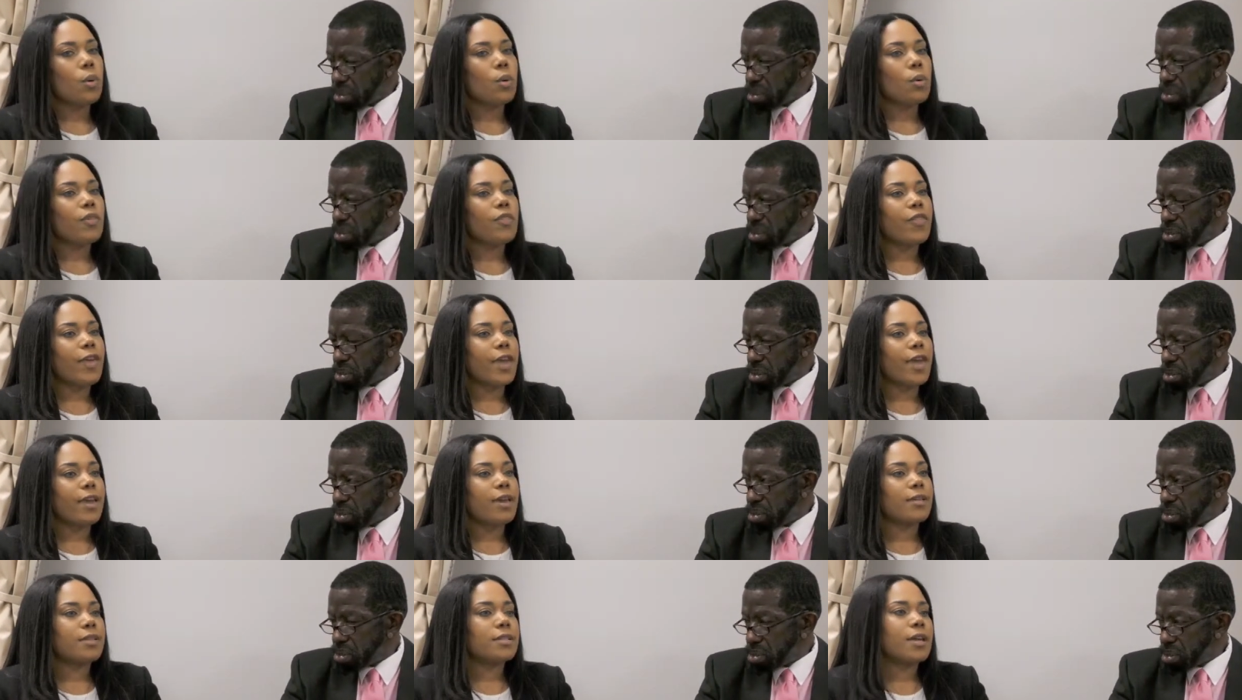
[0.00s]

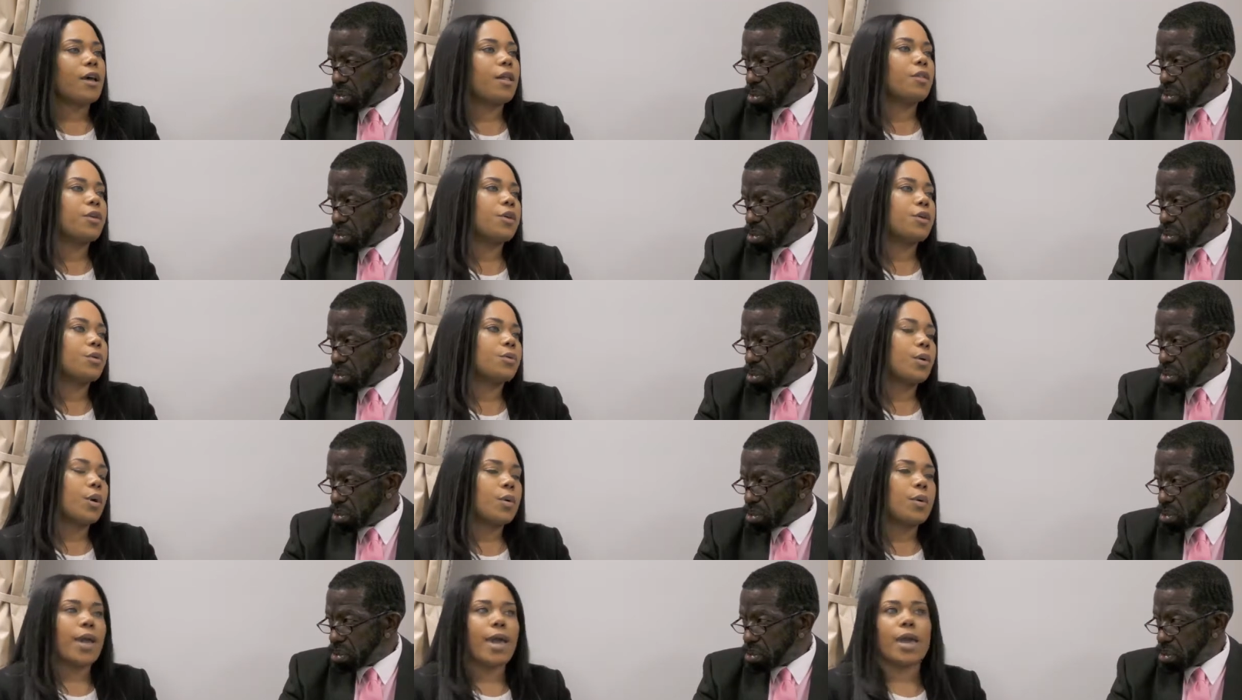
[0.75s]
Speaker 1: they tell you,
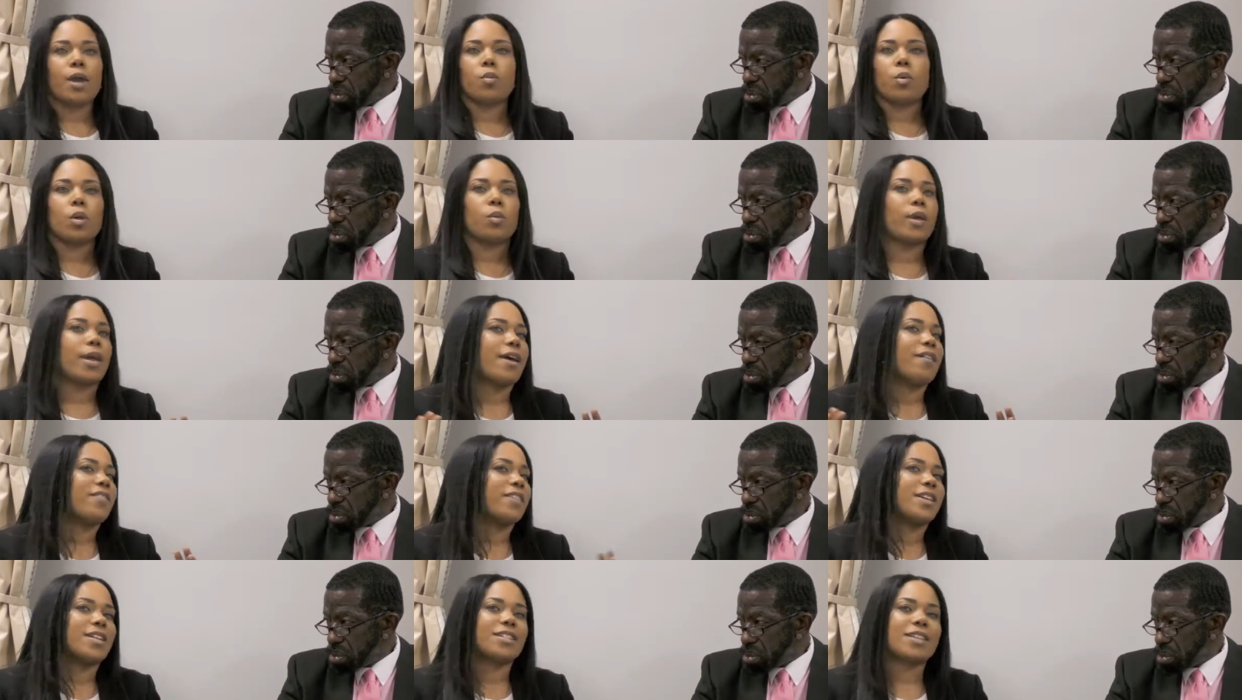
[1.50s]
okay, well, we
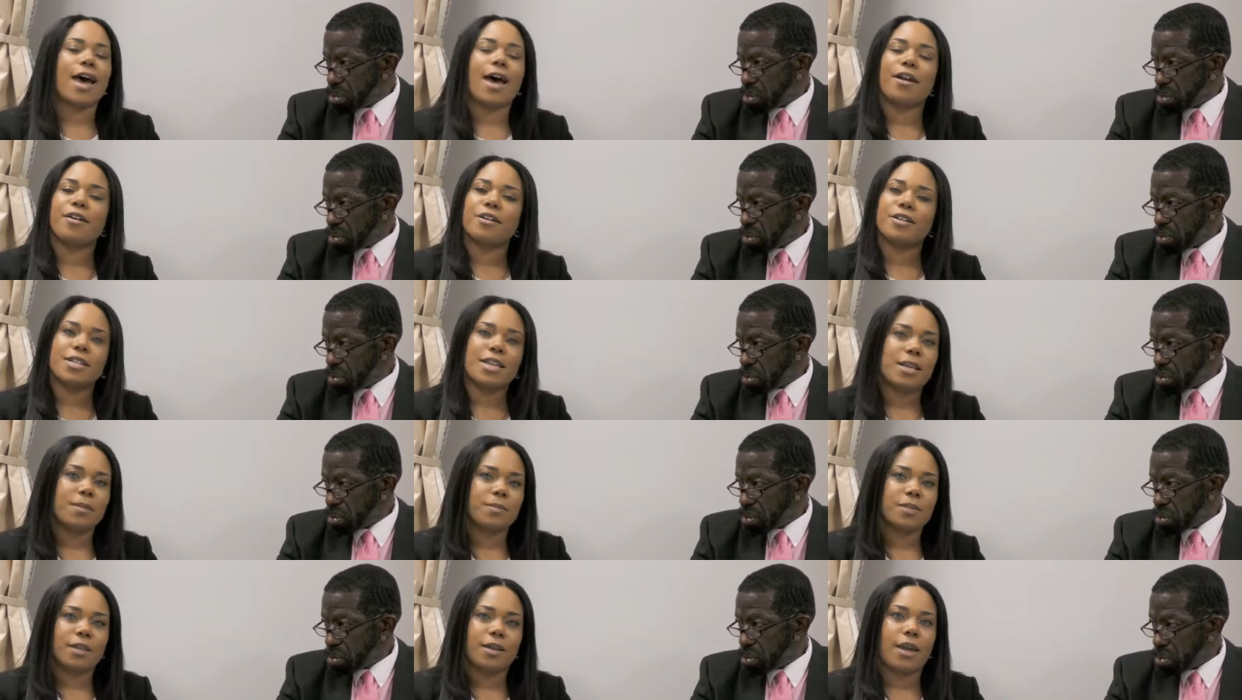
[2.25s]
have the entire
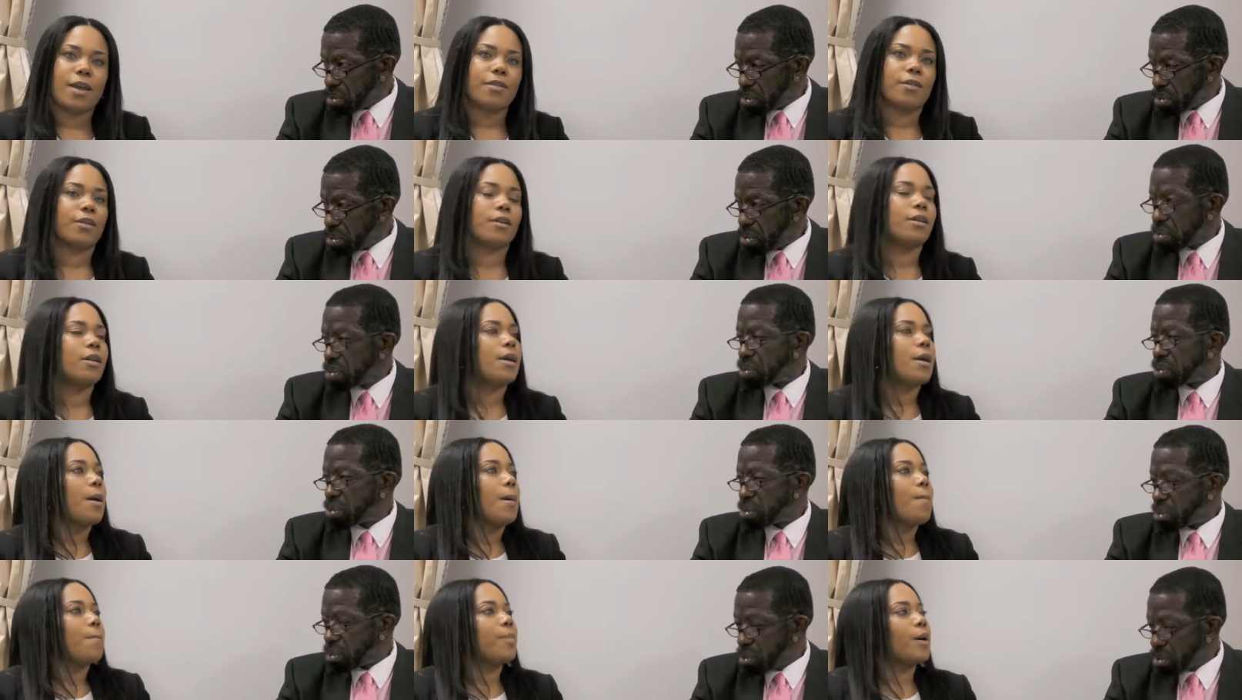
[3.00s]
team together
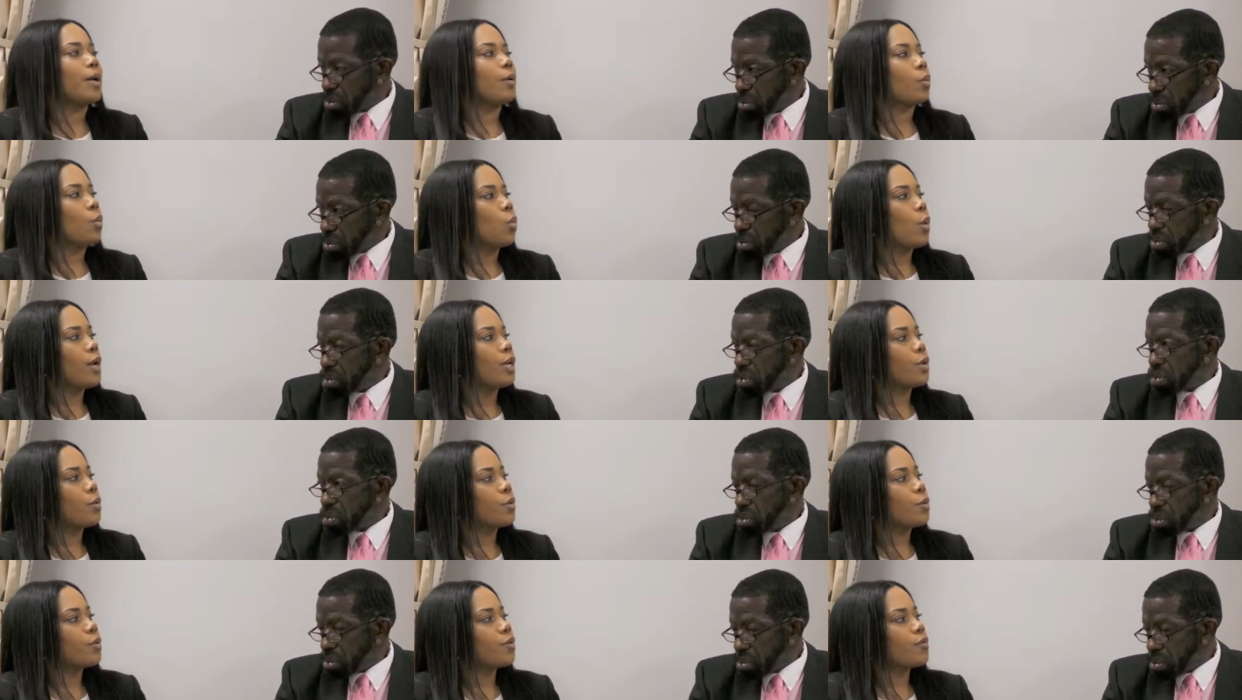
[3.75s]
but when
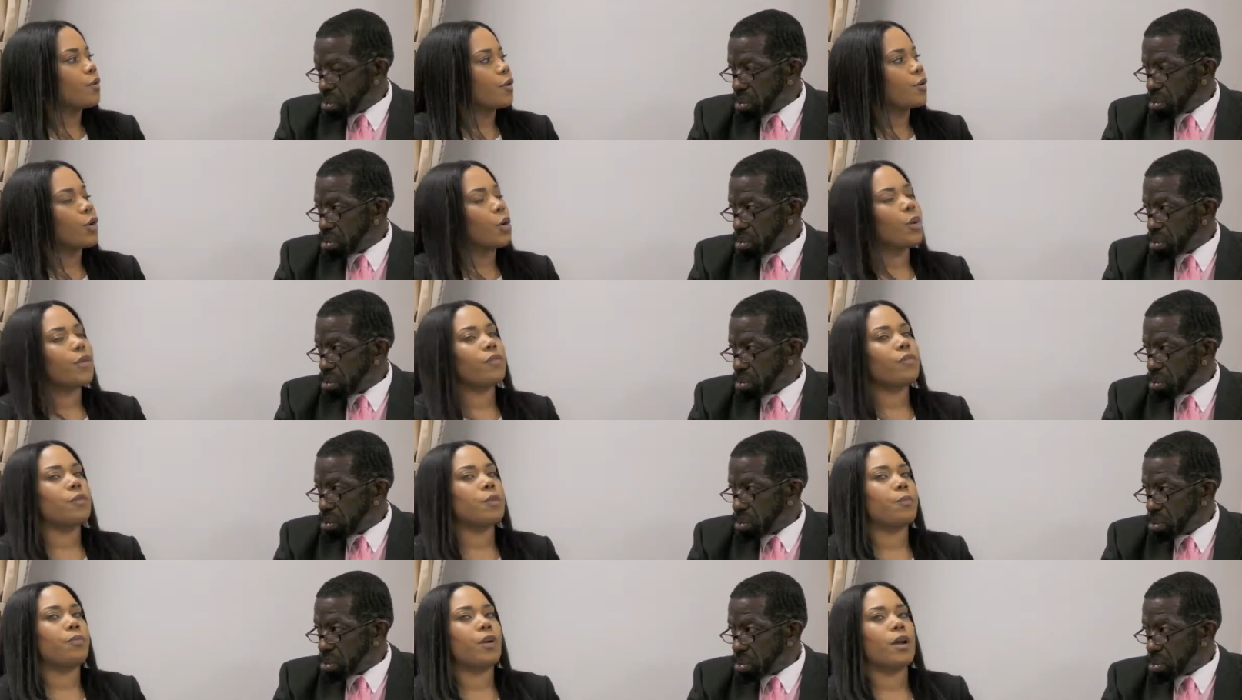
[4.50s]
you start going
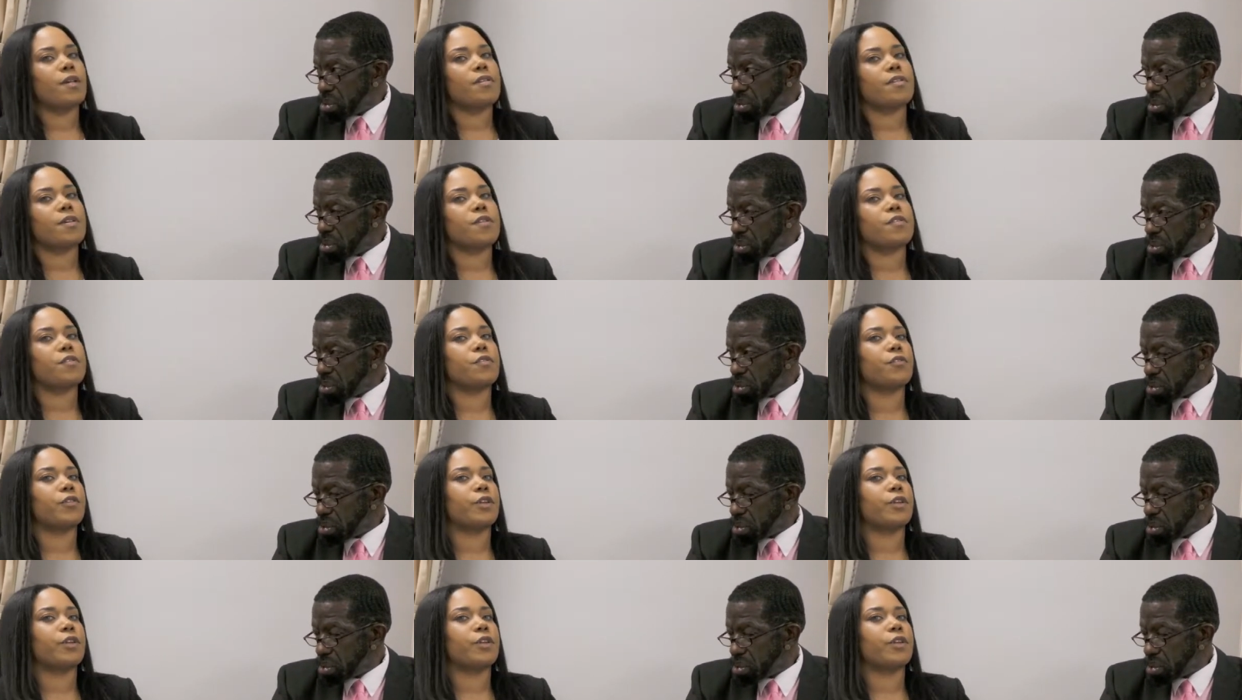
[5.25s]
through the process, you